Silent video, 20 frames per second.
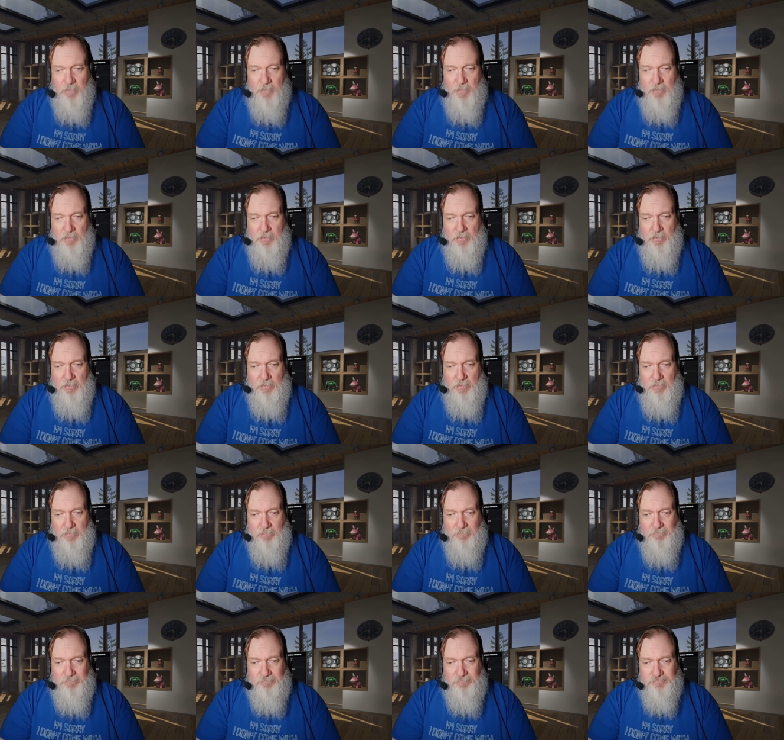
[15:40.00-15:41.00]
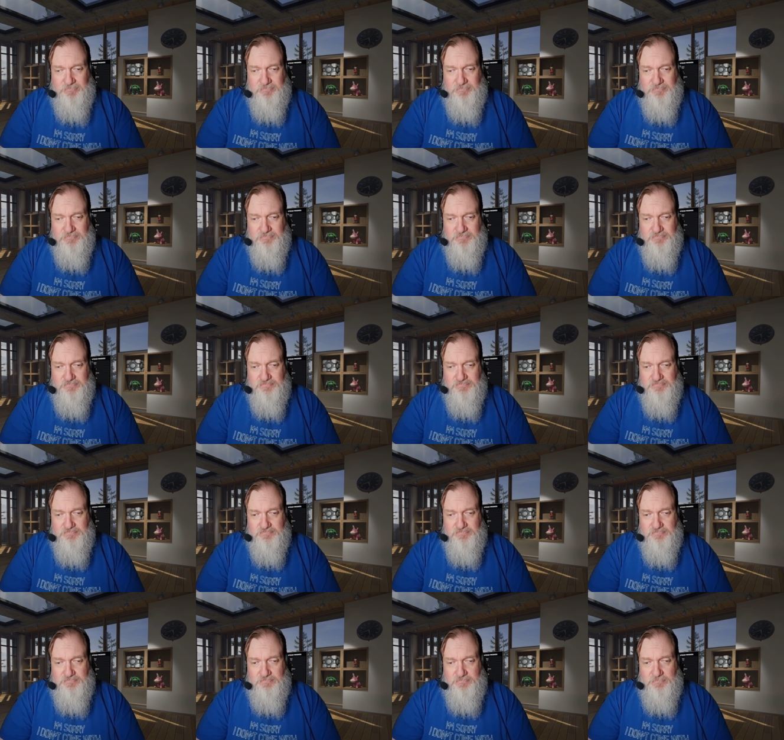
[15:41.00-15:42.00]
Um,
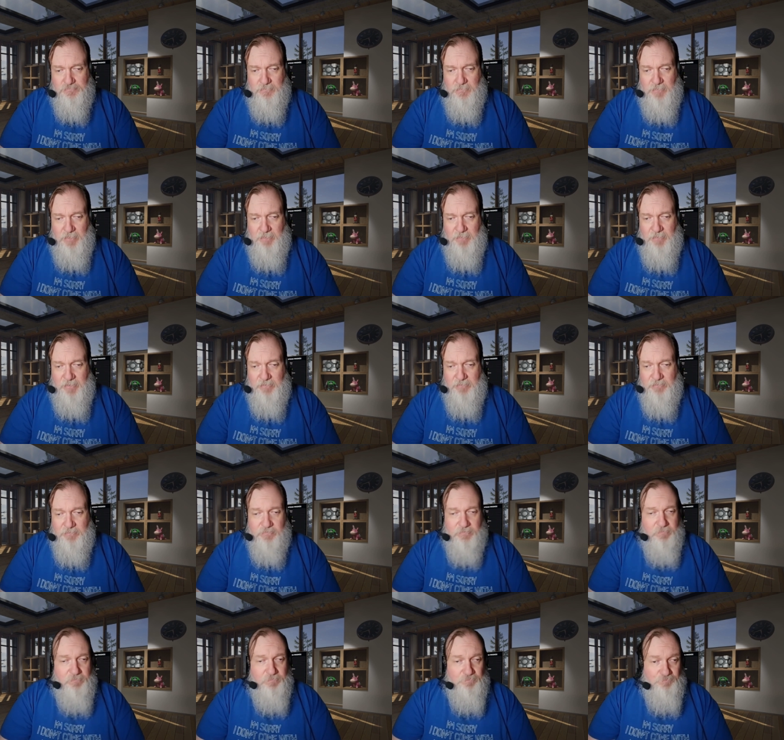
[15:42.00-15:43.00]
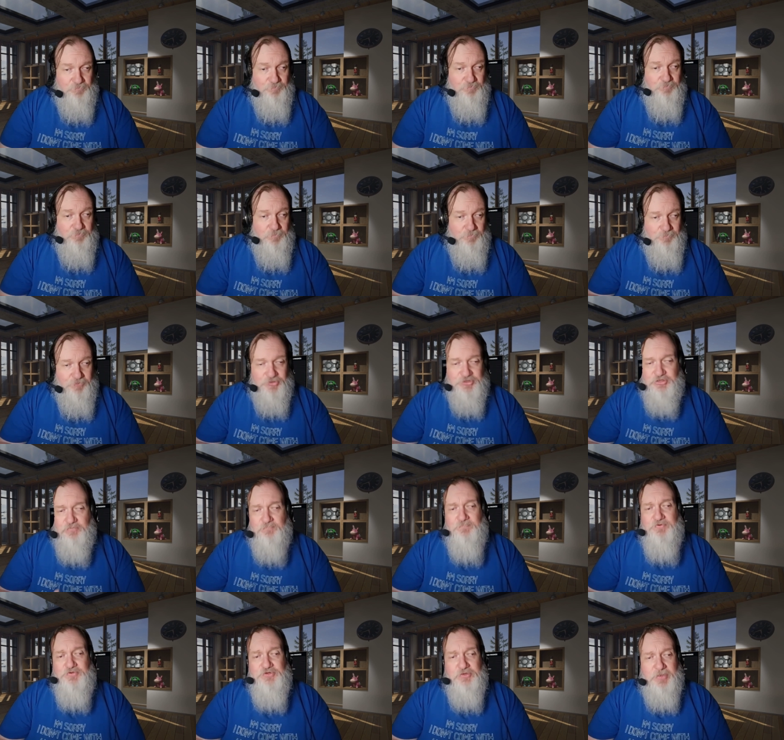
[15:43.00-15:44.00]
I mean, put your
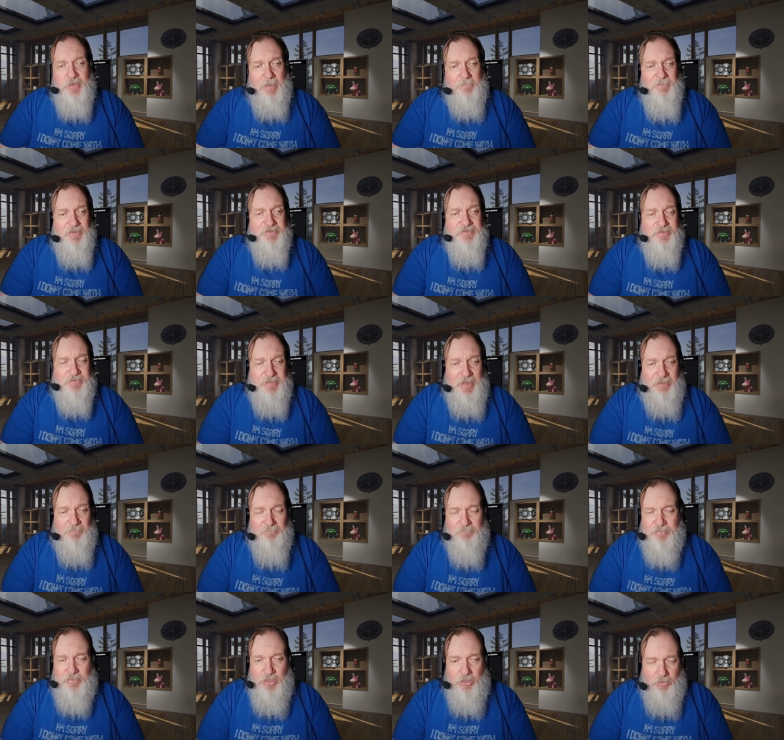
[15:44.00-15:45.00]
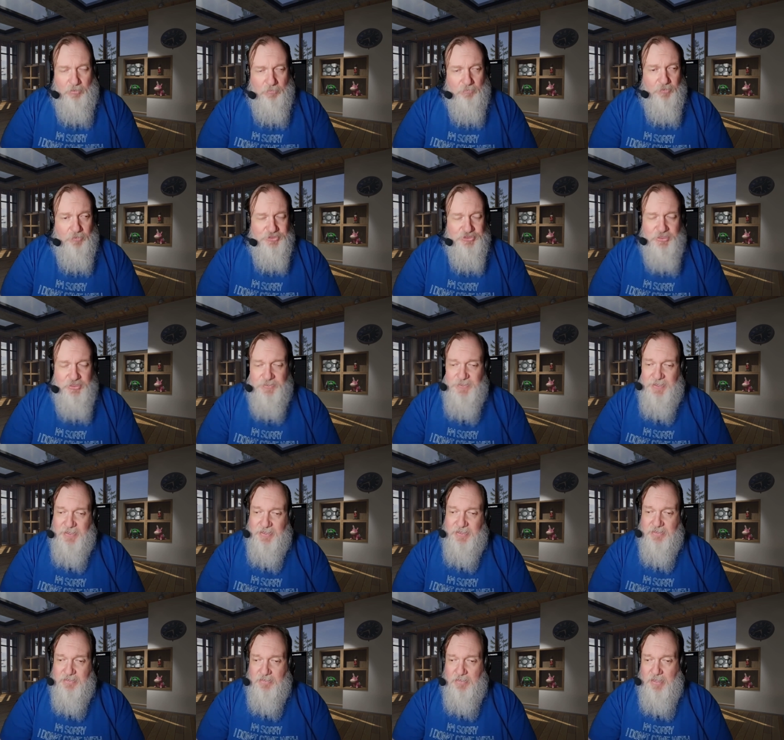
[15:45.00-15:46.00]
put your comments down below what you
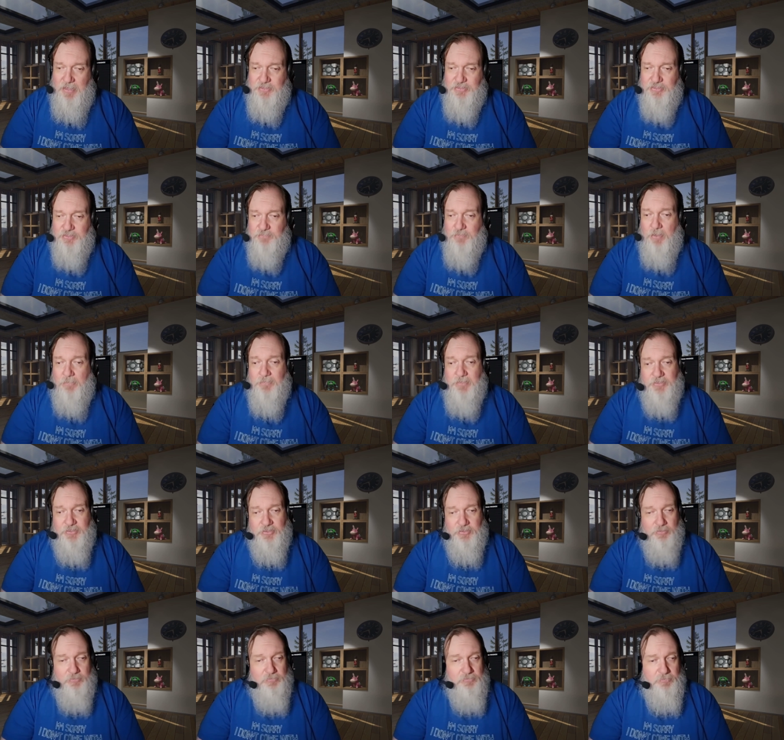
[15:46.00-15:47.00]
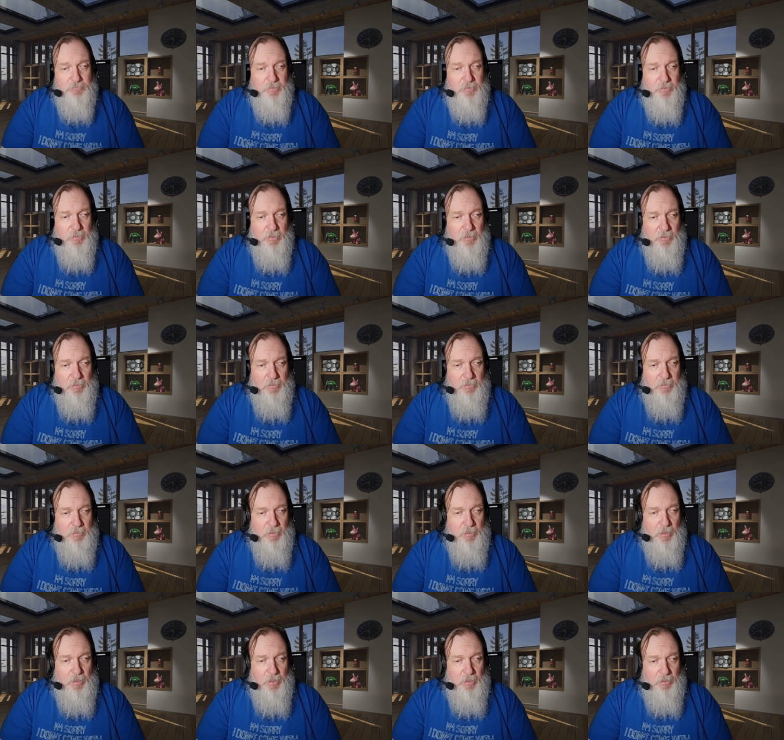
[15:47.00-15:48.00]
think I should probably do.
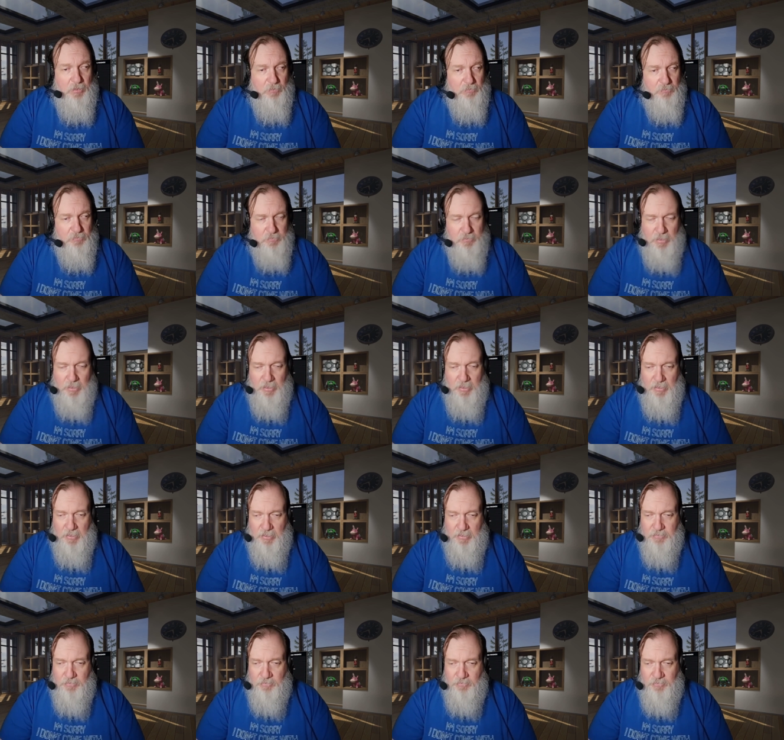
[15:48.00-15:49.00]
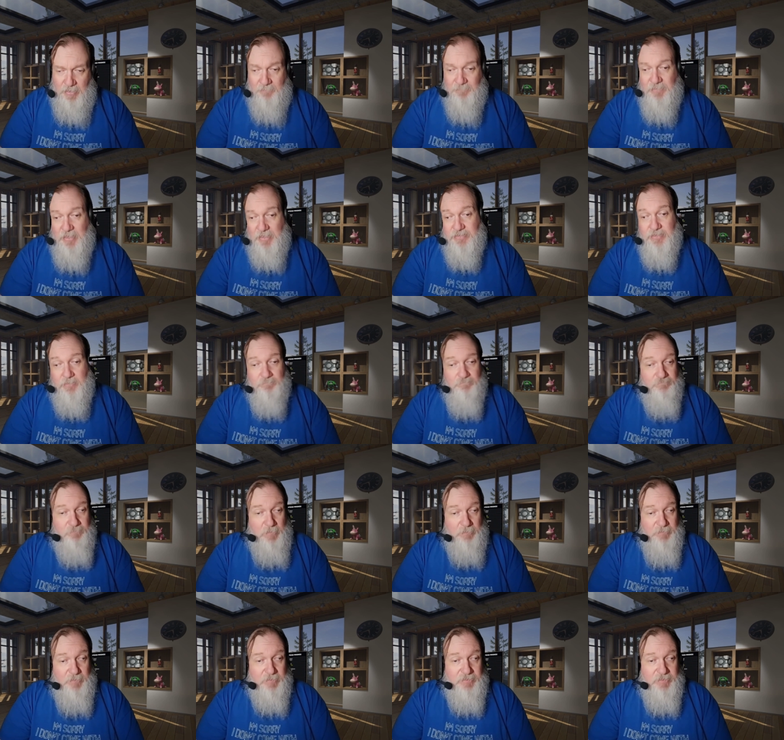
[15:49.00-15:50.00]
Well, I know I'm not the
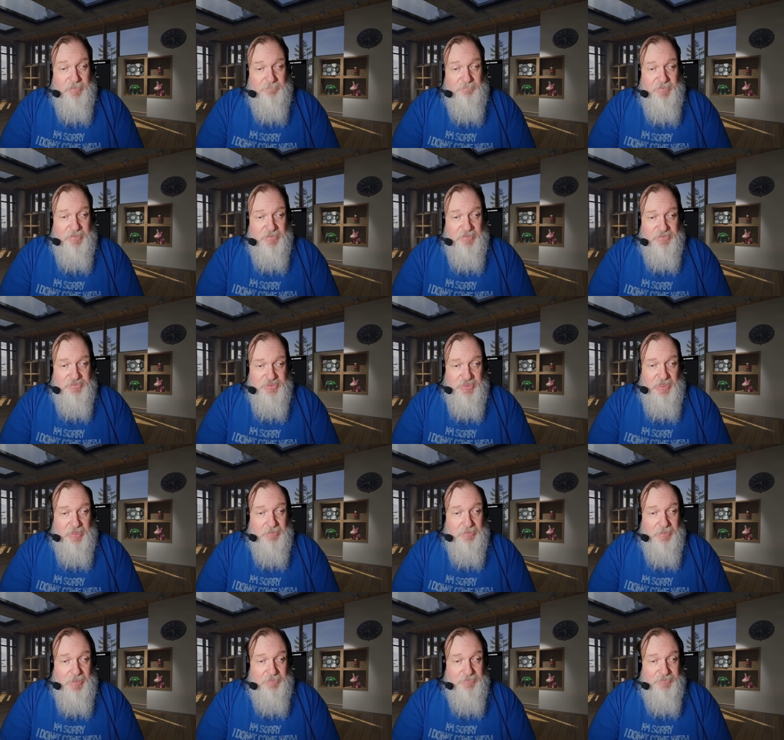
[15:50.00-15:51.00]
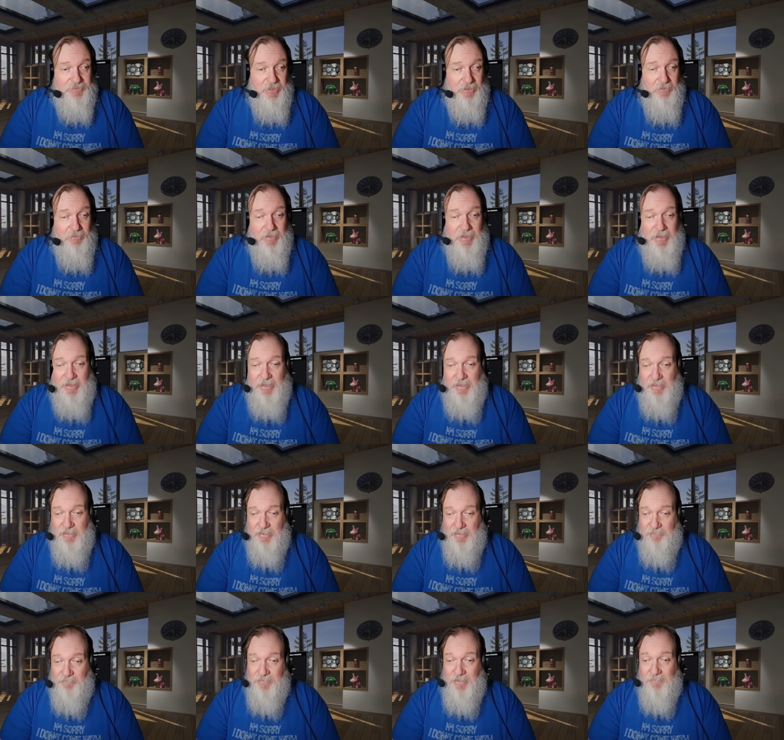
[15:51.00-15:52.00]
I'm not the biggest channel out there, and
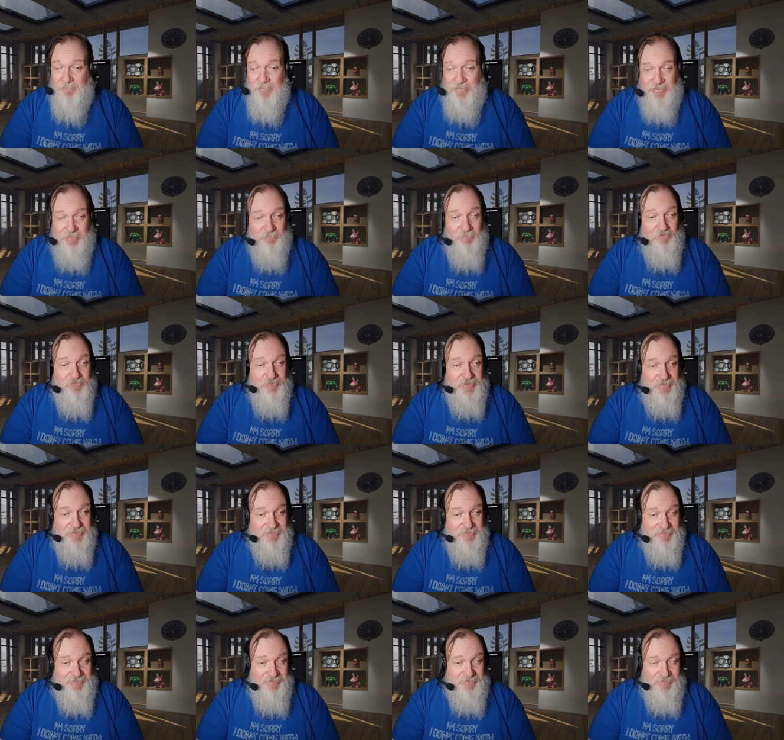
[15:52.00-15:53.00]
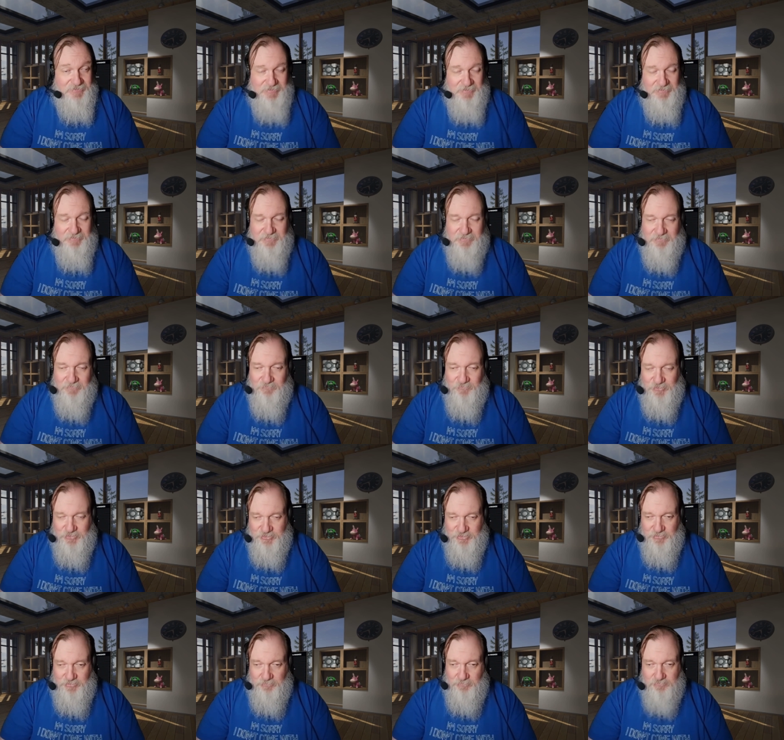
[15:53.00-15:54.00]
I've not been the most consistent. Which,